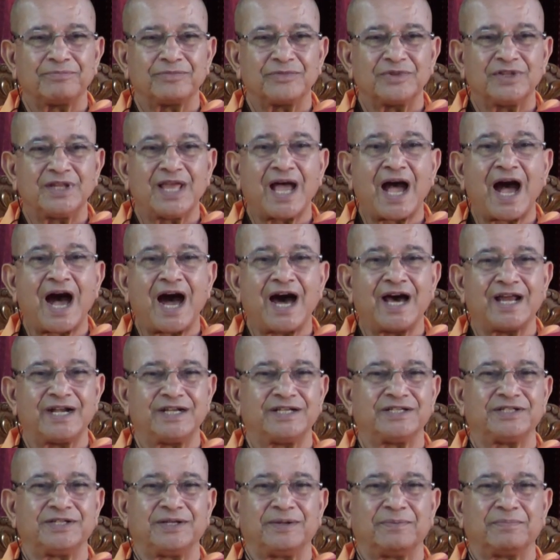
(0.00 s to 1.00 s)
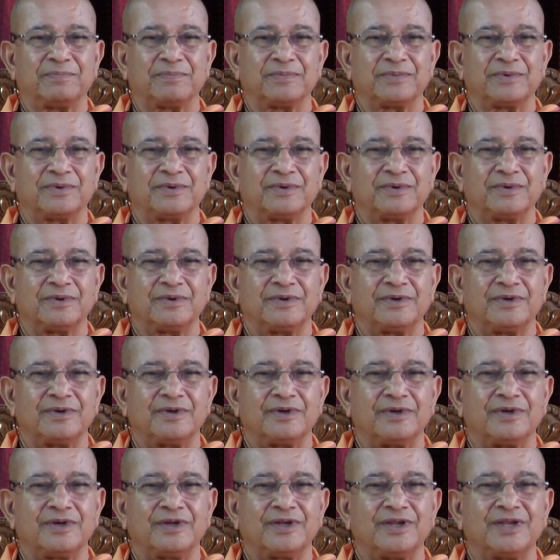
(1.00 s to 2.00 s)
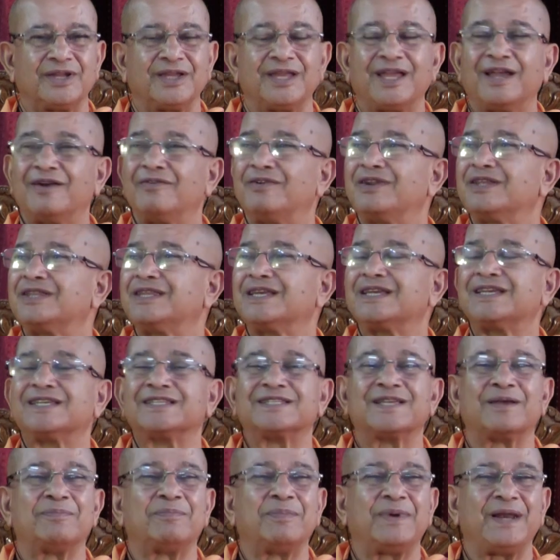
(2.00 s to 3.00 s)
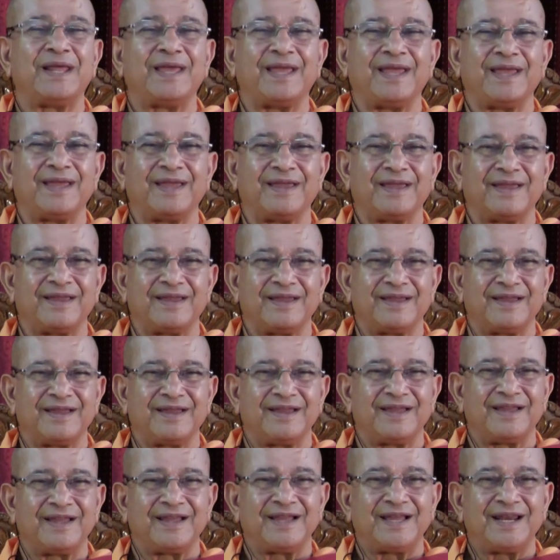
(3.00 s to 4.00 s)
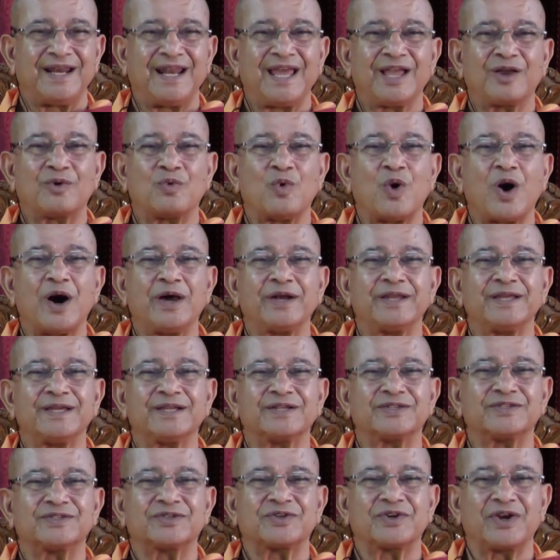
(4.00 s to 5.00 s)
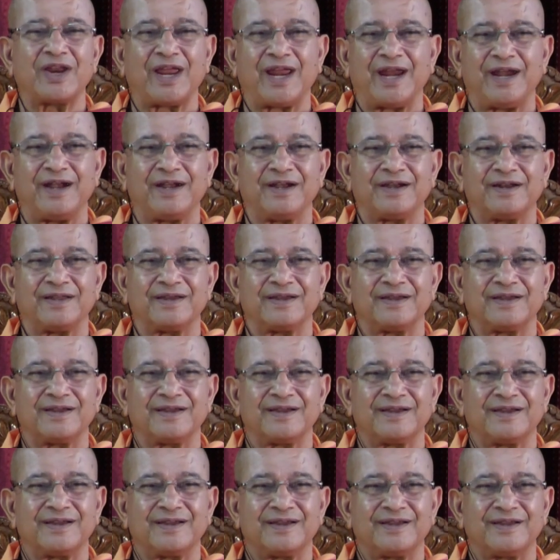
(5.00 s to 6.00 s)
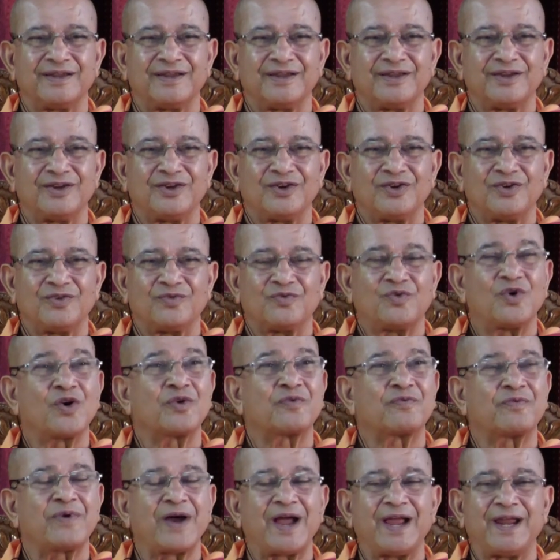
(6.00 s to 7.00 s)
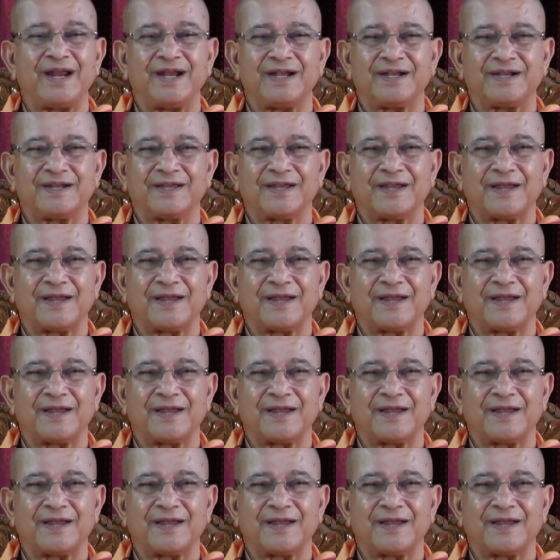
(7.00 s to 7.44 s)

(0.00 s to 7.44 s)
The hardship. Everything is a play. Like warriors trained for fight.